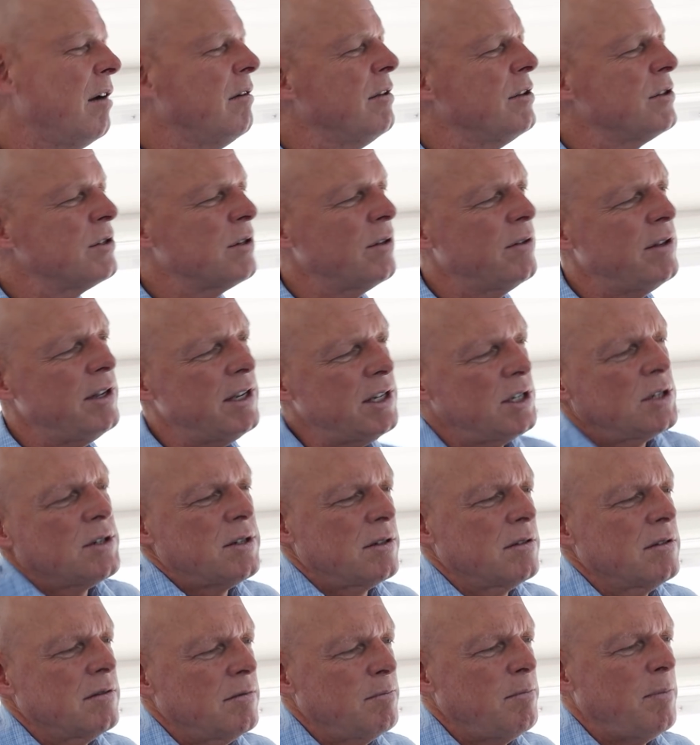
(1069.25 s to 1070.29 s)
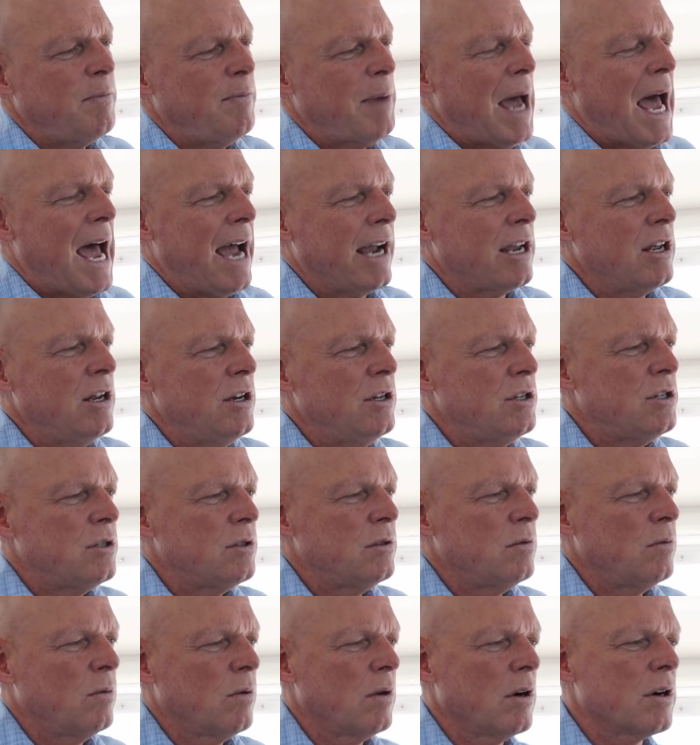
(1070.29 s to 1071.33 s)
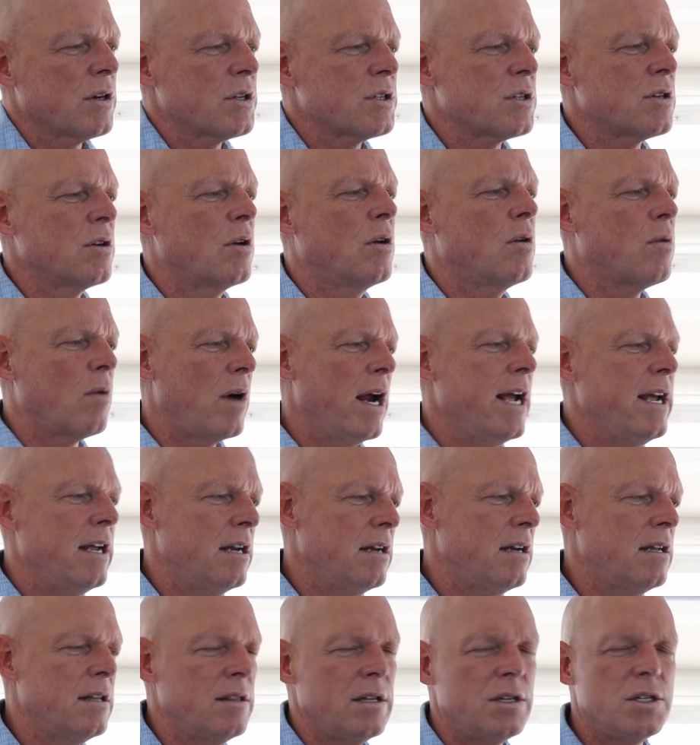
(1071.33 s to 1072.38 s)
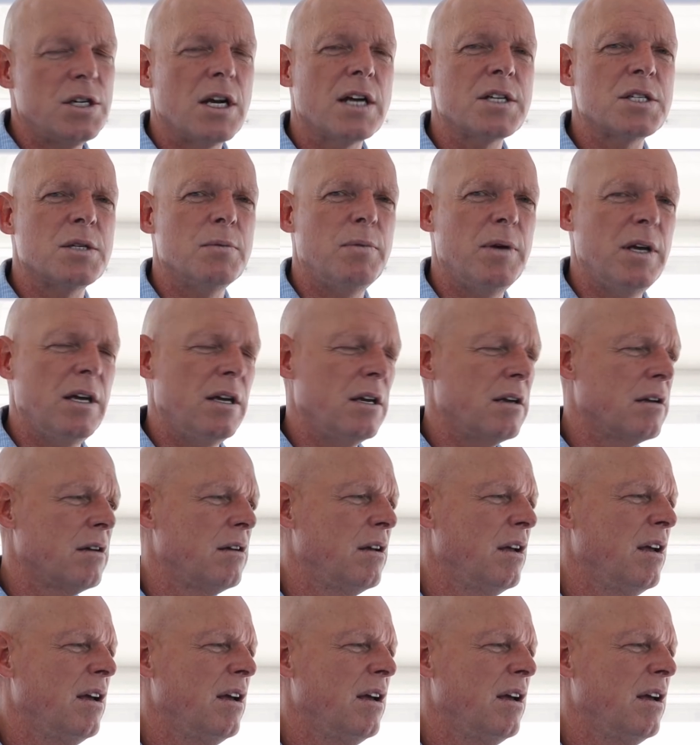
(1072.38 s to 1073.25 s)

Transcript: So this package works great in the Chesapeake.